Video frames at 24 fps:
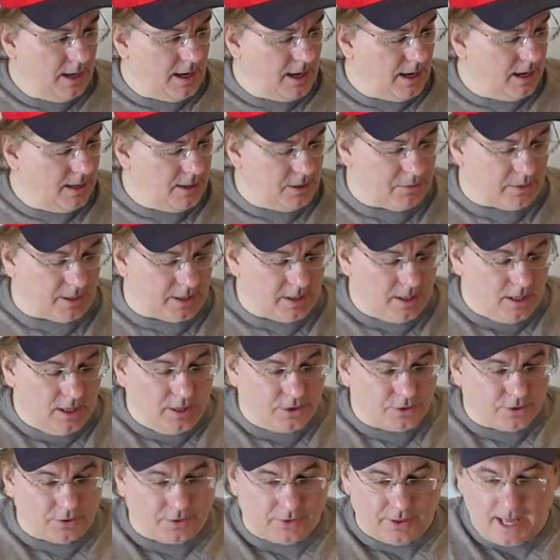anyway.
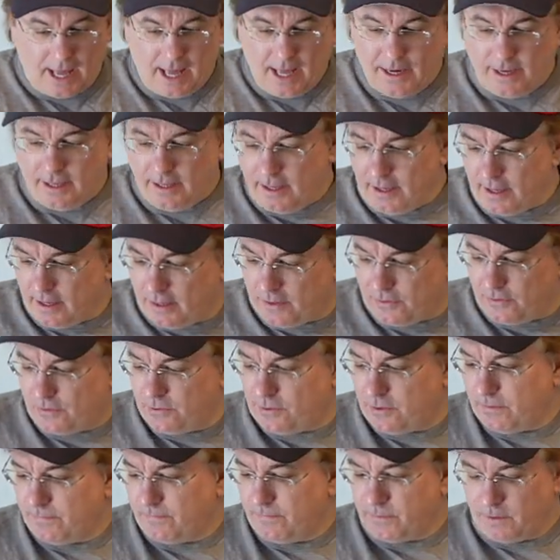So that
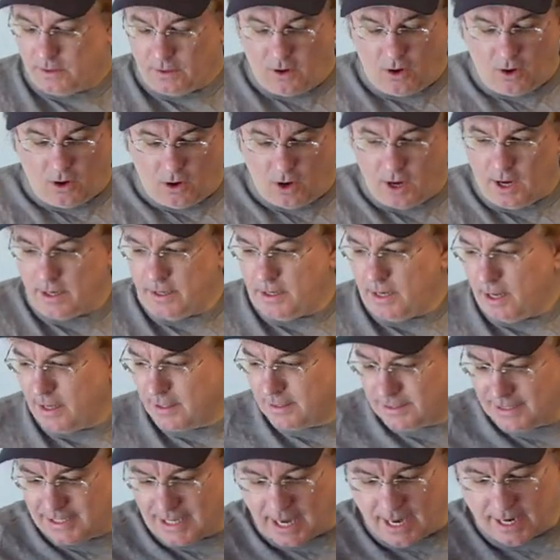is on
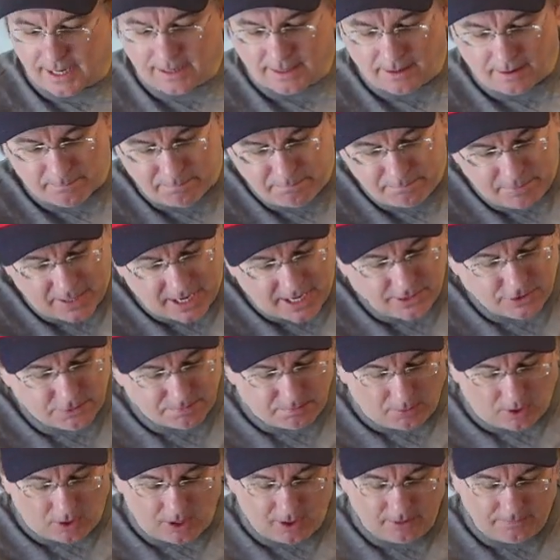deck
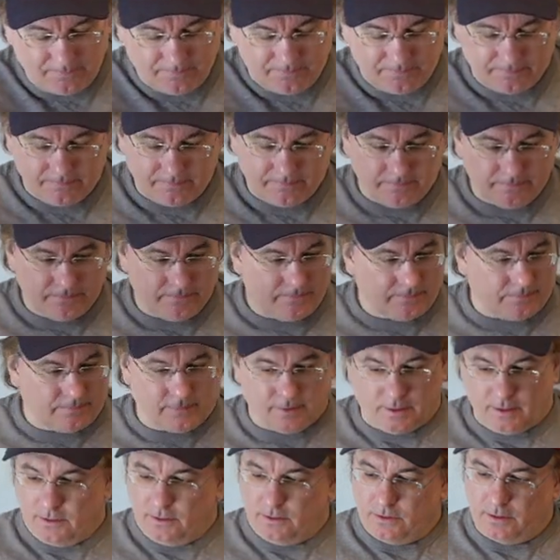baseball.
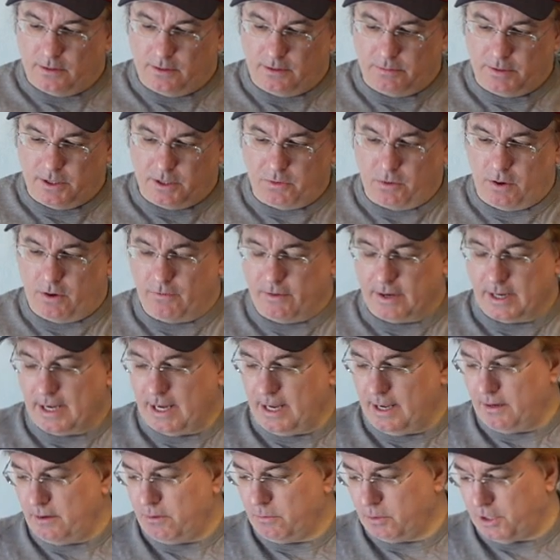So let me go over
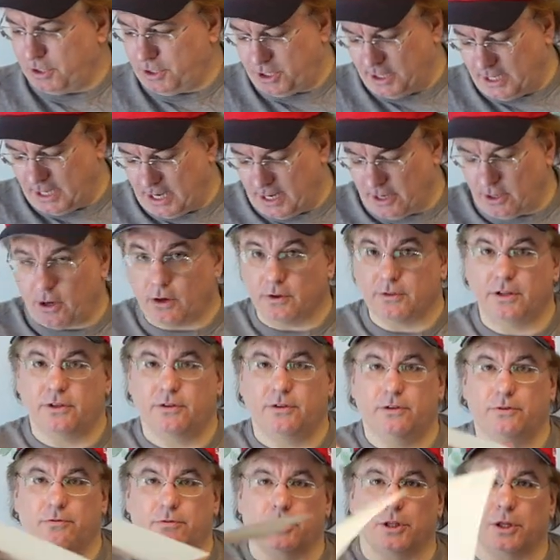again what you get. Oh,
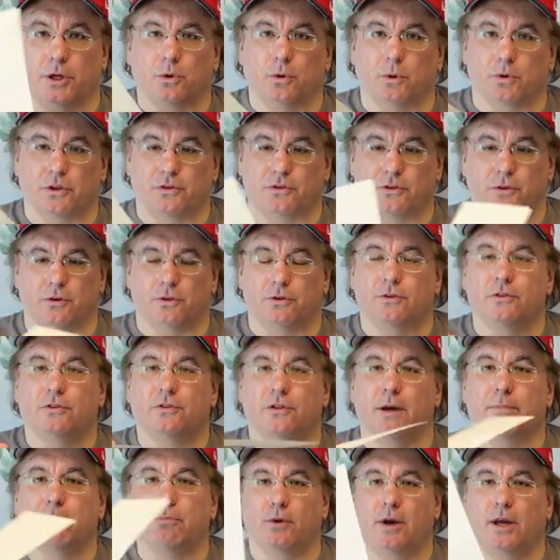this is really cool. This little
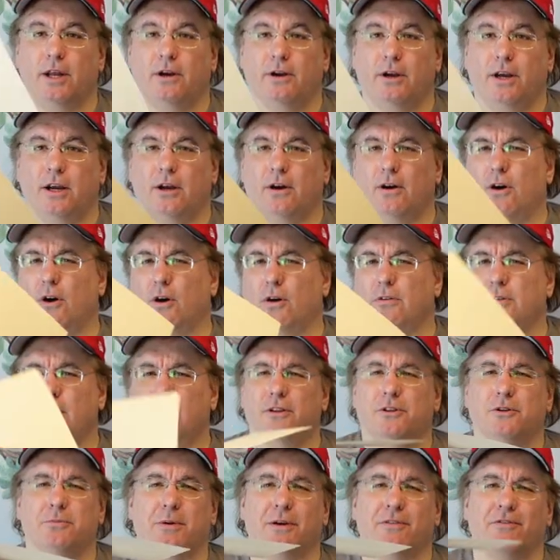separator here. Oh,
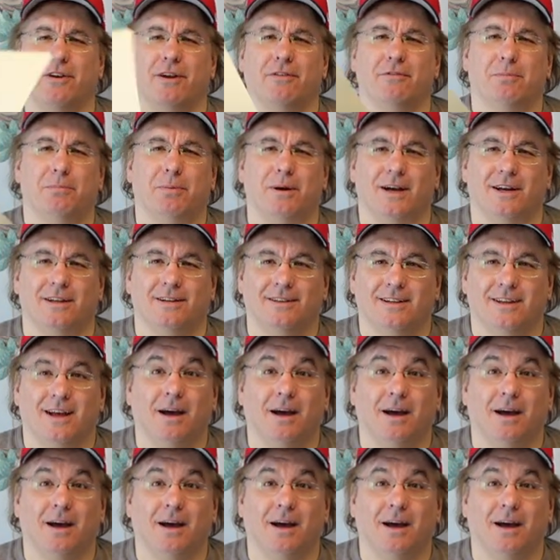this is my favorite part.